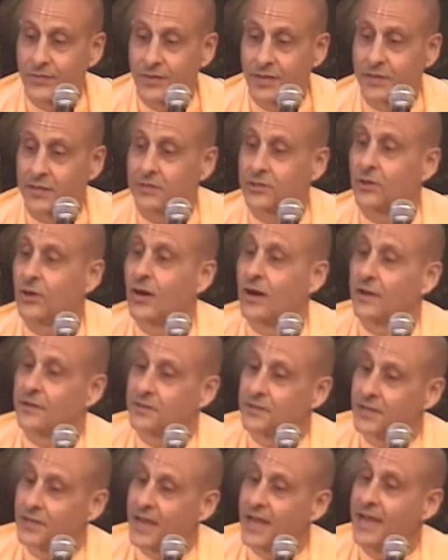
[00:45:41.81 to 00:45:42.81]
and it
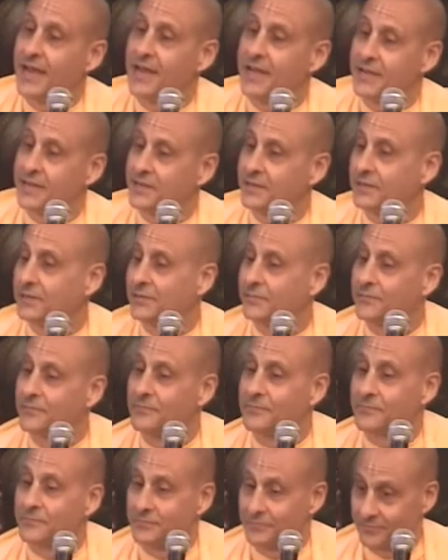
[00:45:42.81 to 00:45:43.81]
caught the hay
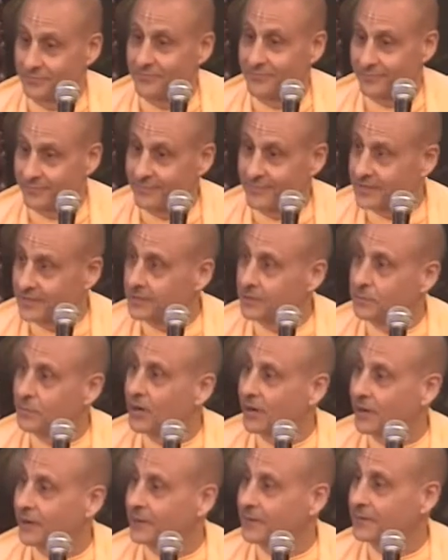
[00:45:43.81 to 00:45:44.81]
in the
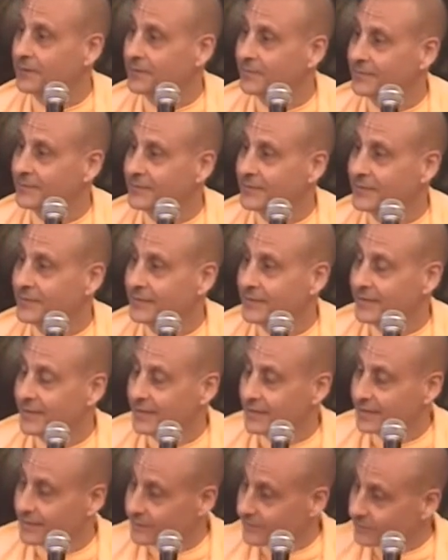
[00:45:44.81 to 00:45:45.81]
barn.
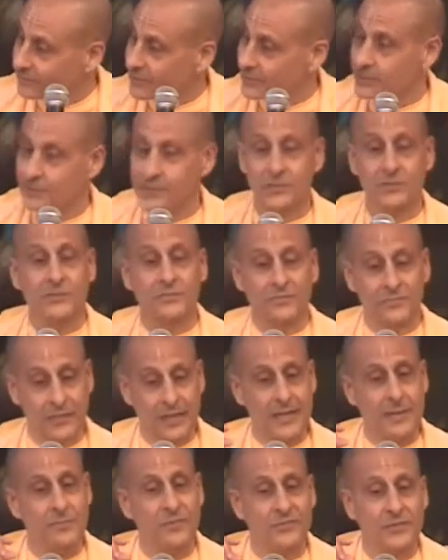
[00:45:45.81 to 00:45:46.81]
And what is the
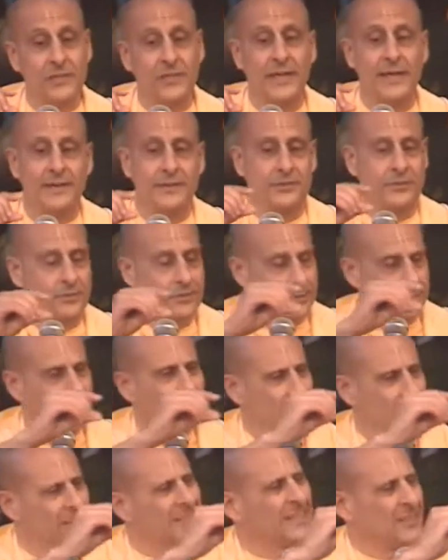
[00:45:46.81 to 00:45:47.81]
flame of a lantern?
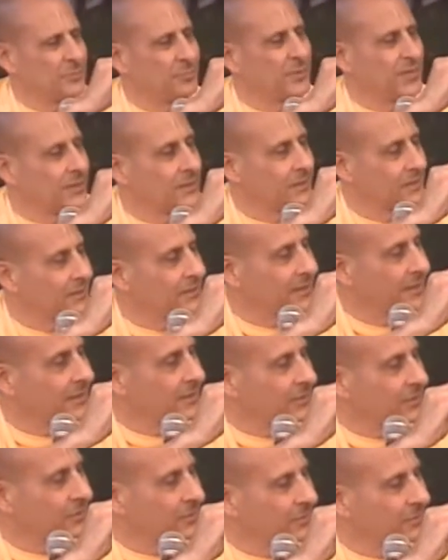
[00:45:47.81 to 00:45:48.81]
About this big,
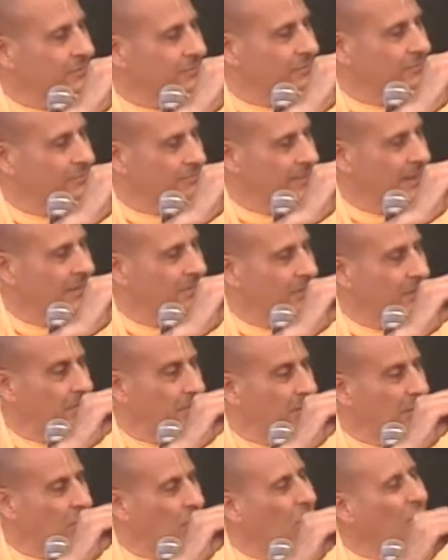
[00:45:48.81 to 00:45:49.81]
yes? Maybe
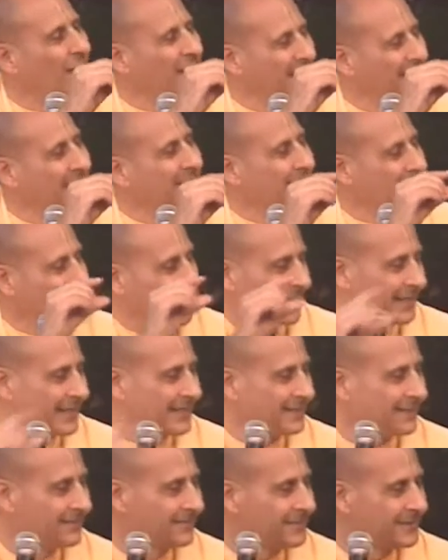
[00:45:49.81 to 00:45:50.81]
about 1 inch
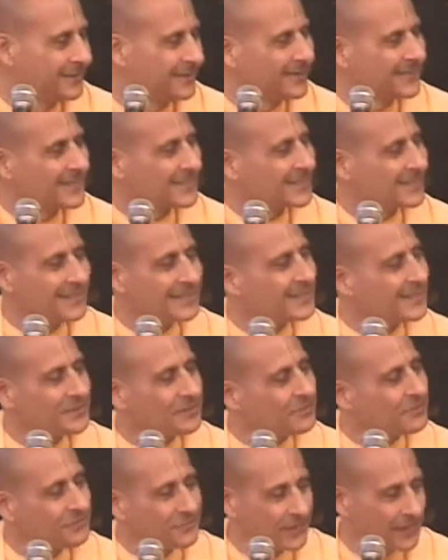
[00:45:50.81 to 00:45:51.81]
high. Just a
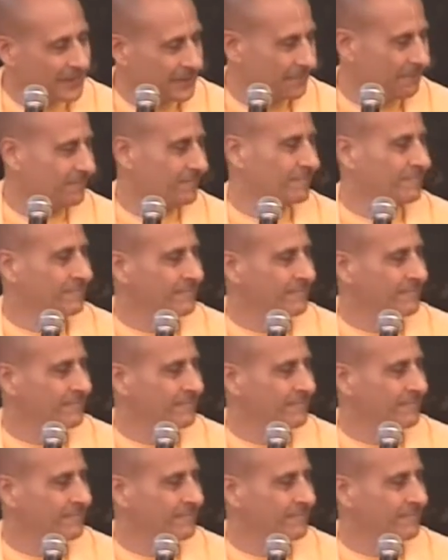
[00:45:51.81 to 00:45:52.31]
little flame.